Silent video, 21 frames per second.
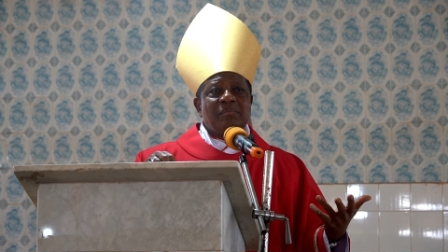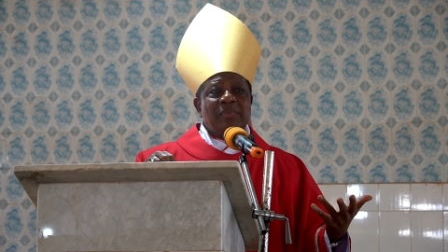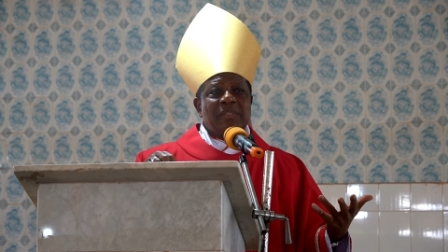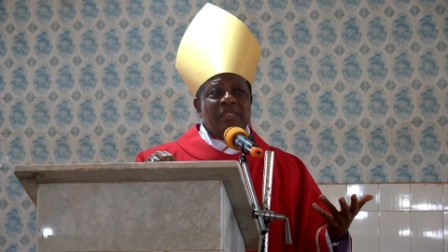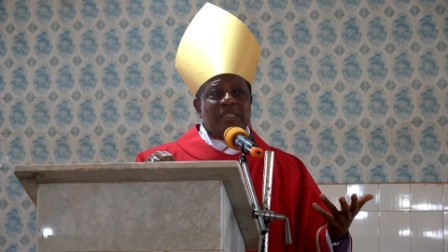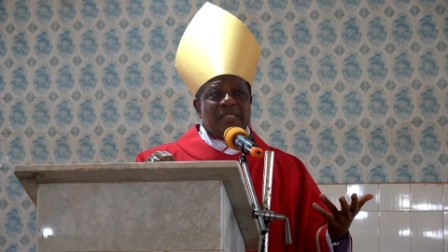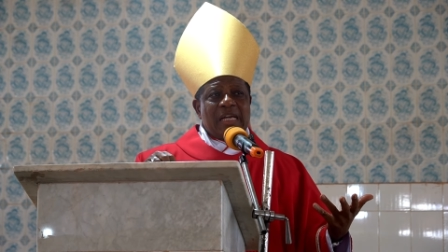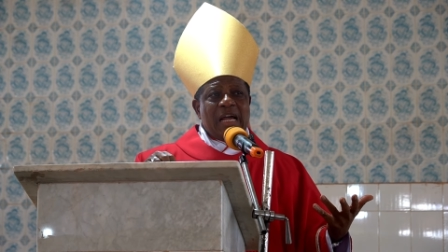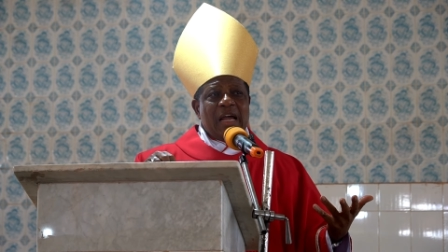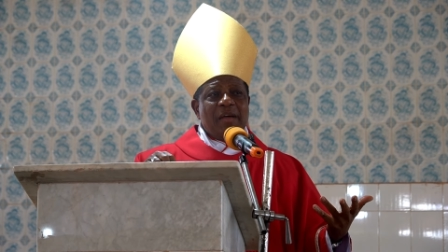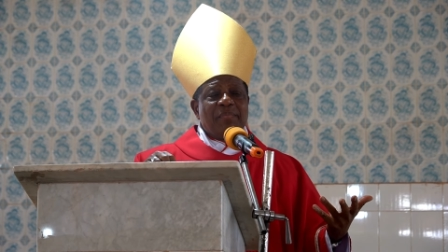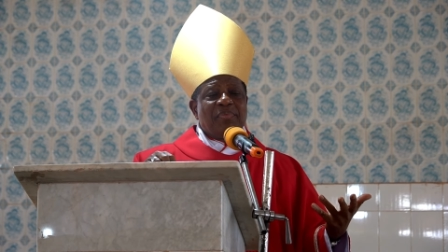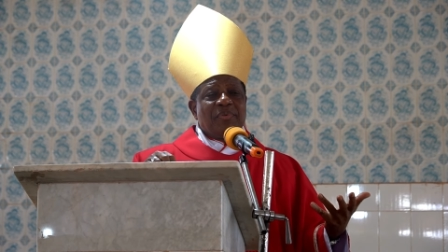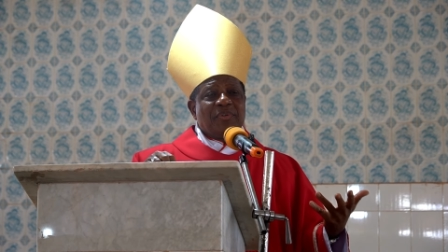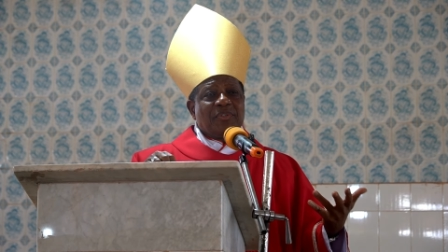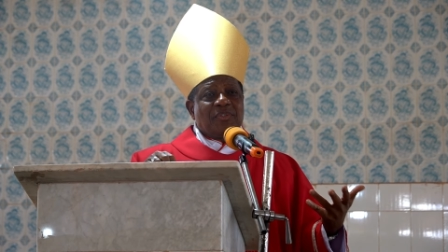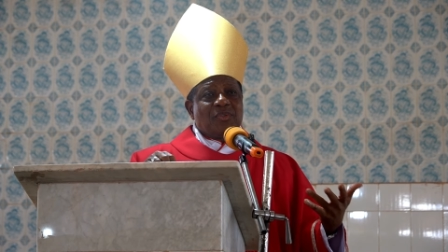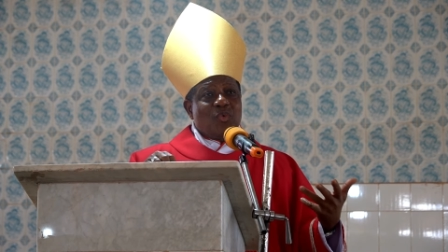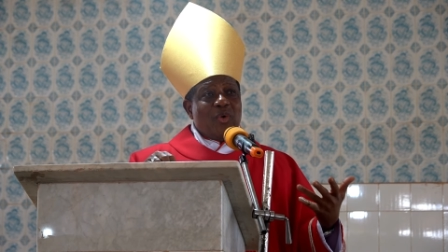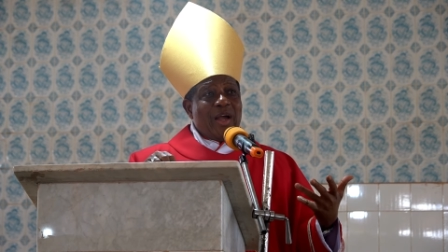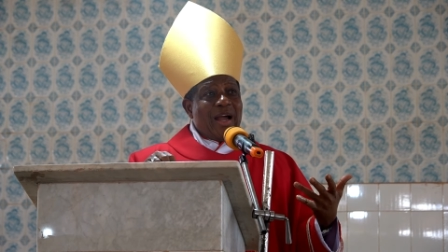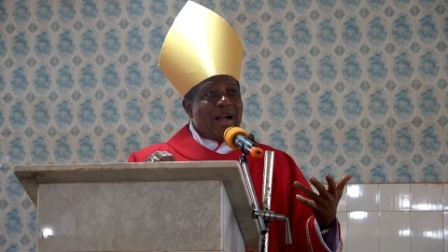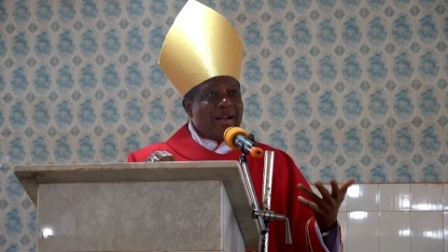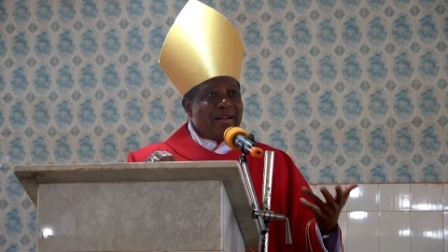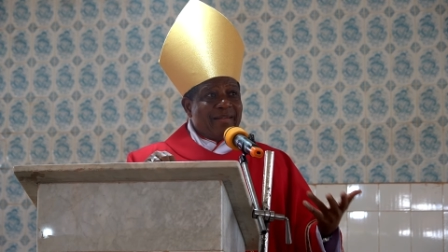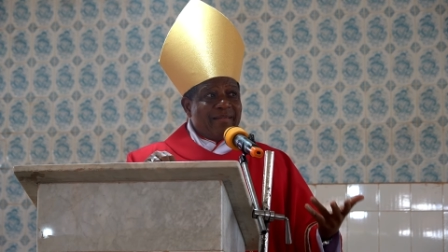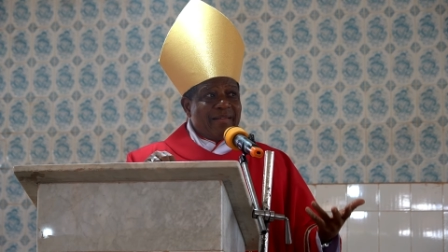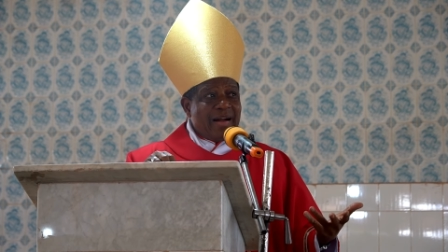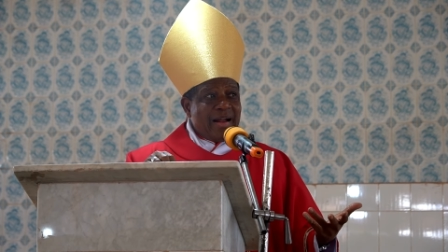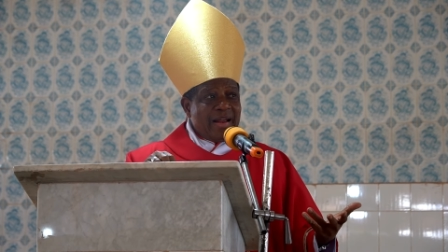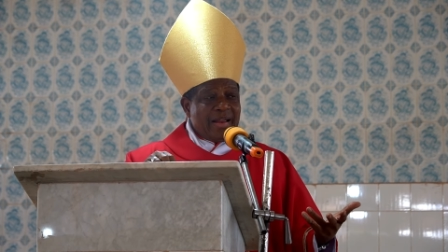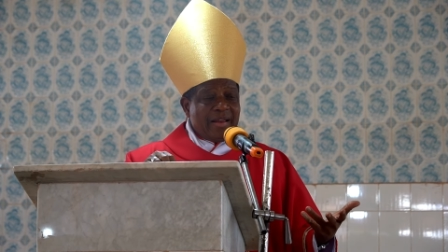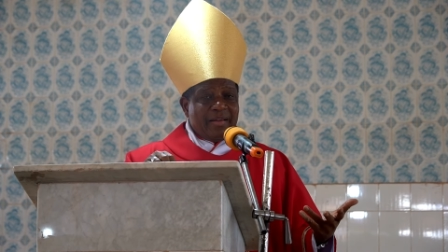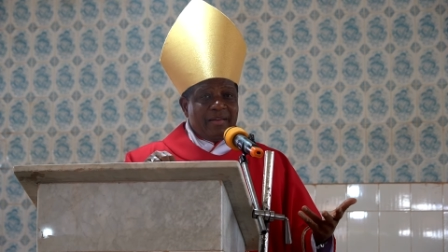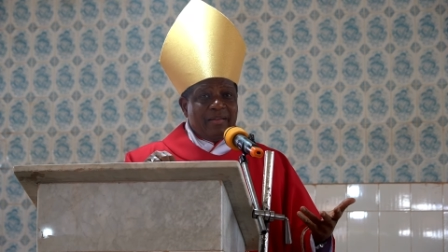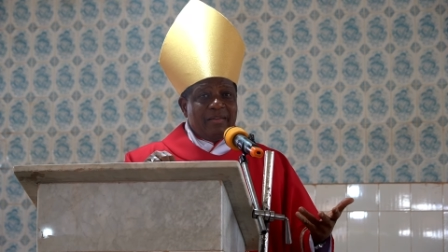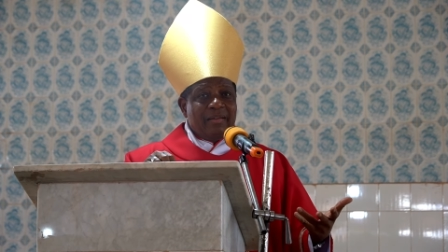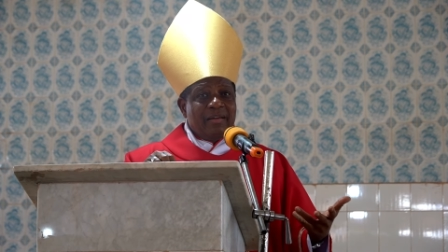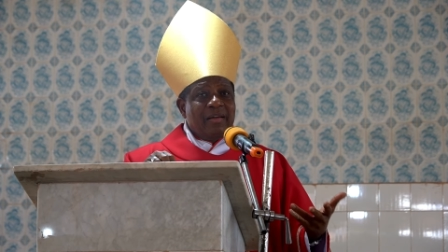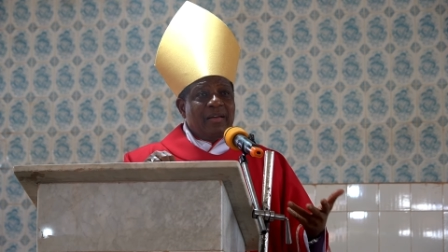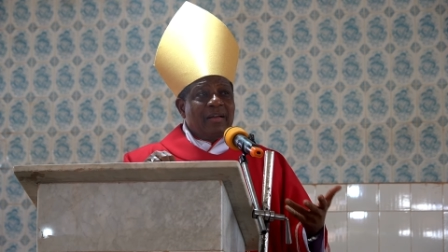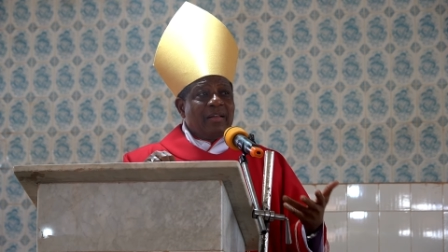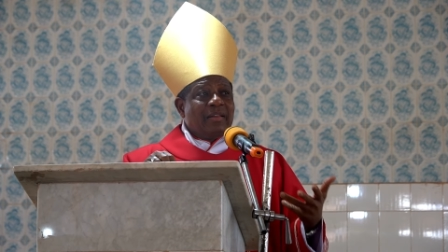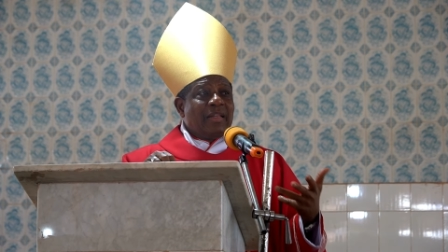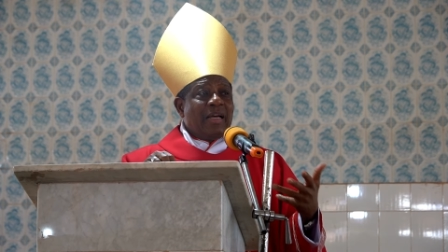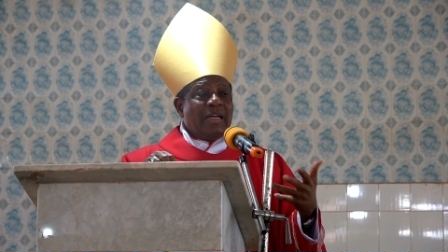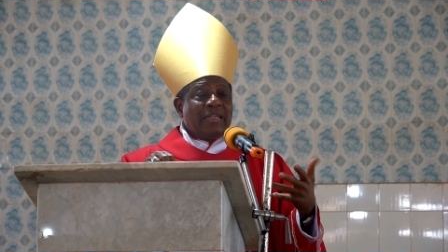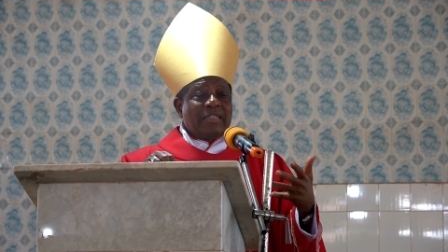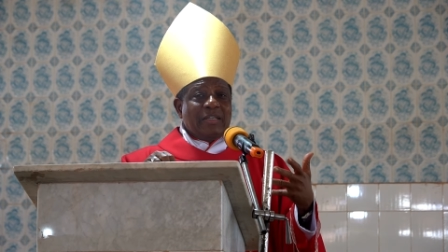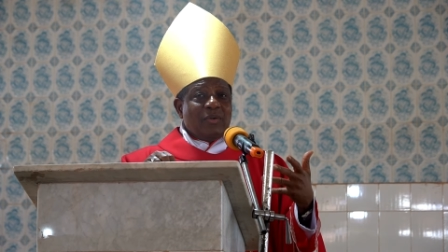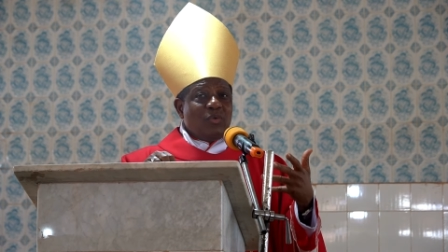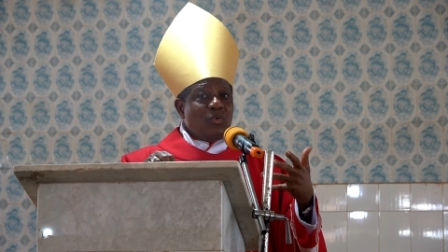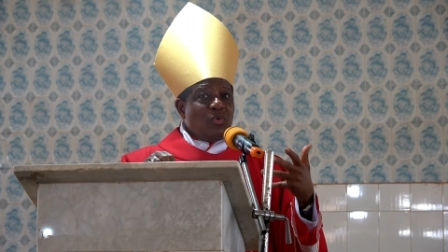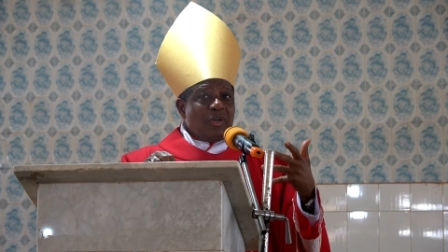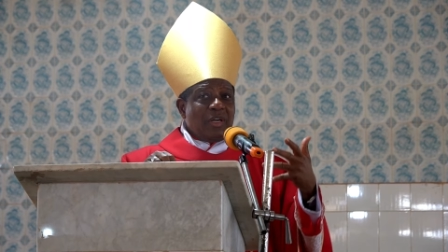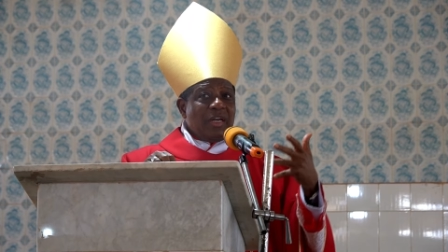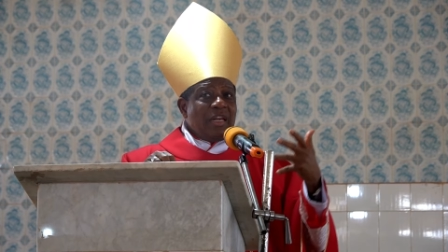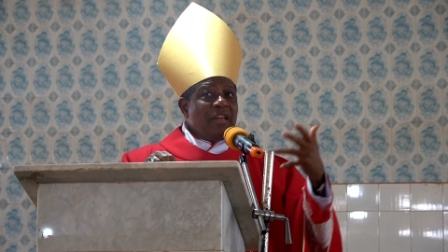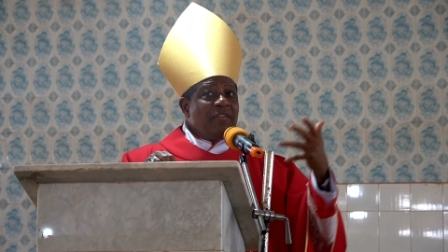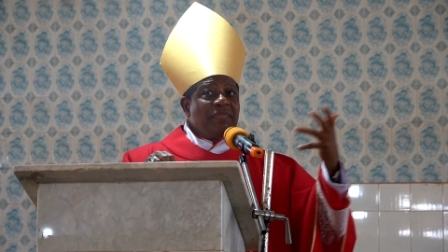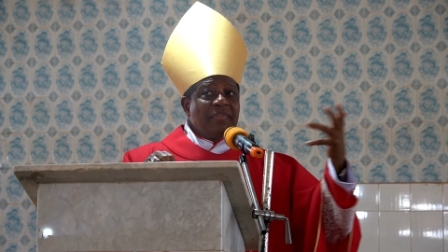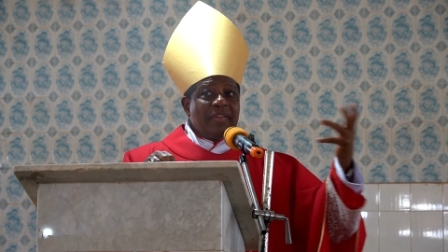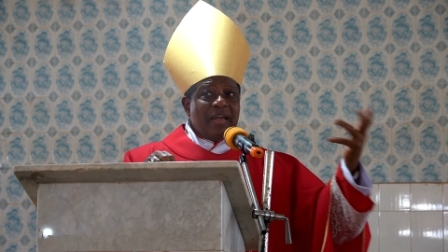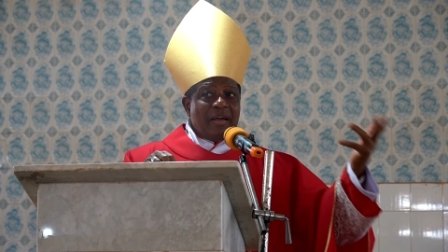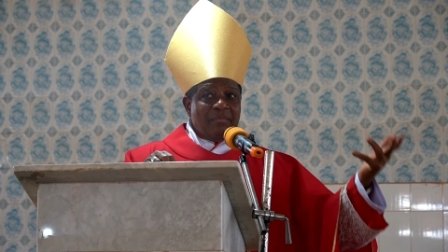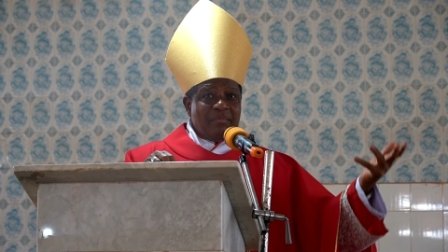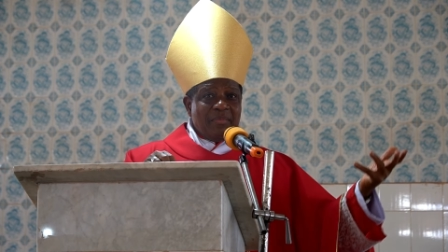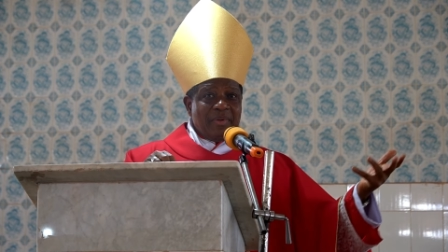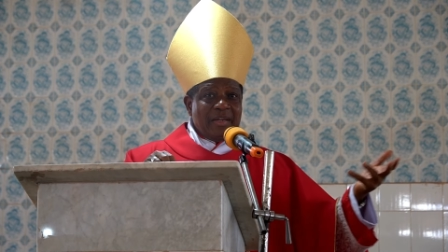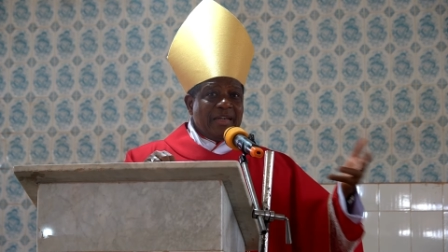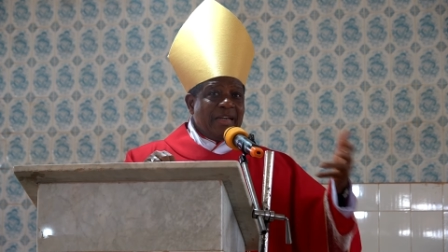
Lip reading: disciples were crying that he would leave them